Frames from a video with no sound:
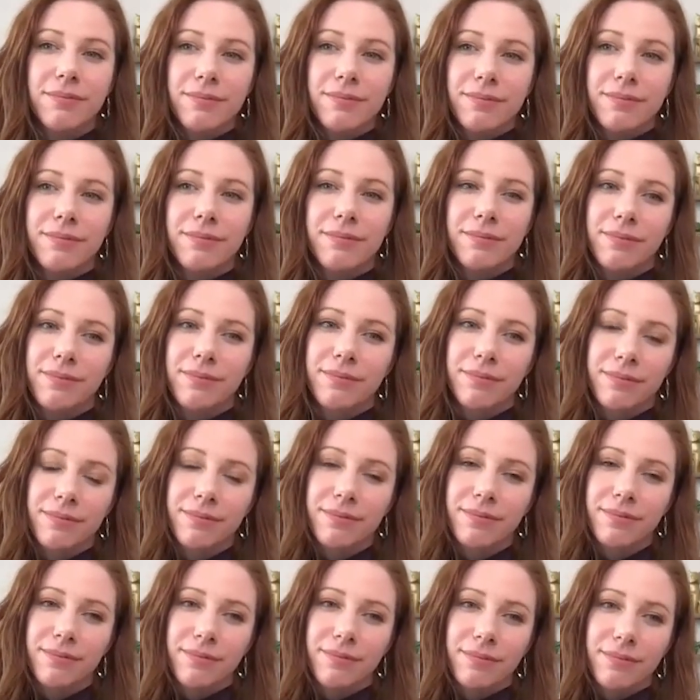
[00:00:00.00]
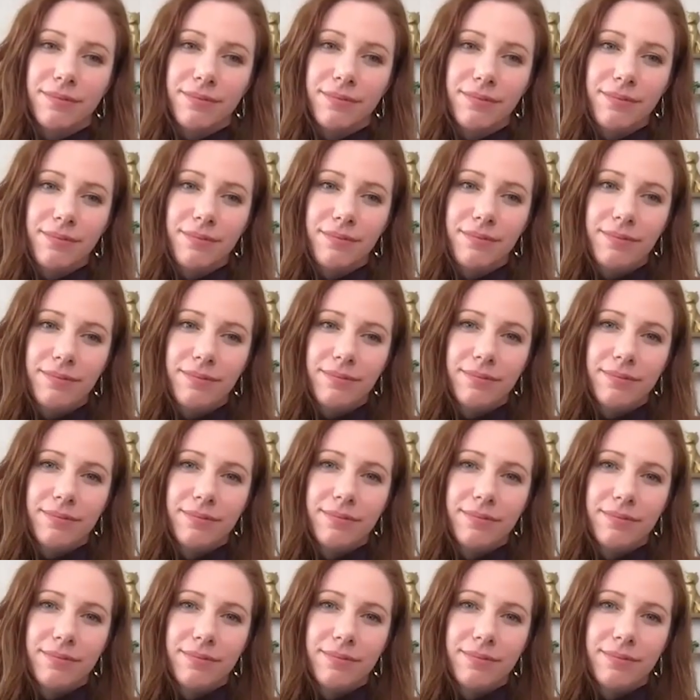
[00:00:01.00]

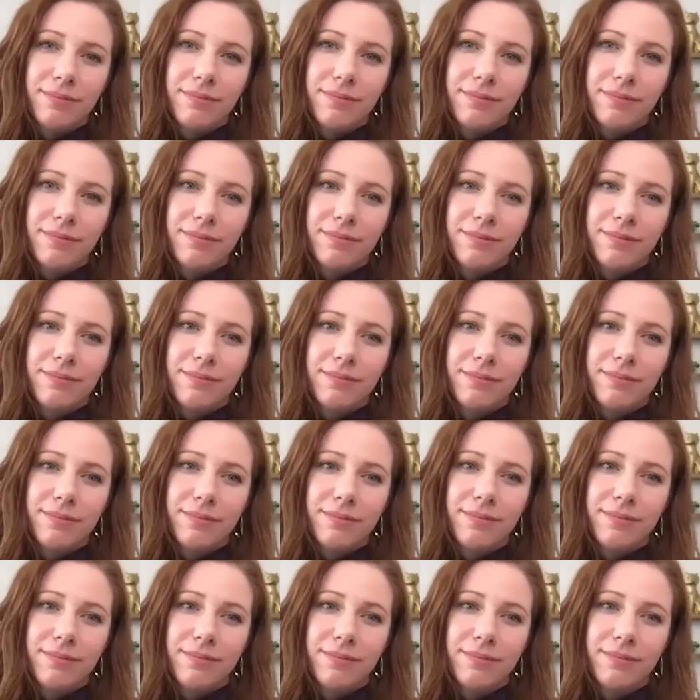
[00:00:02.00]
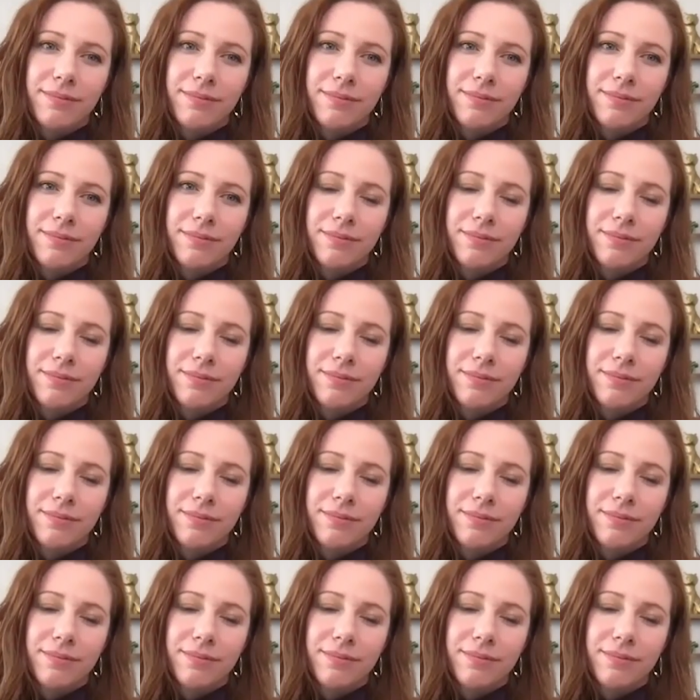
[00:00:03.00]
This person isn't speaking.